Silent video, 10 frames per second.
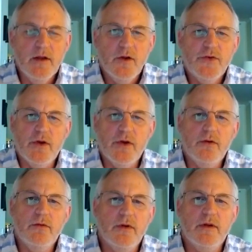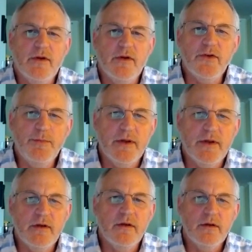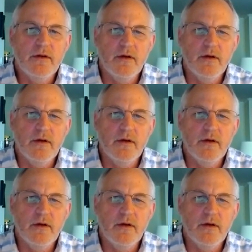So there's been,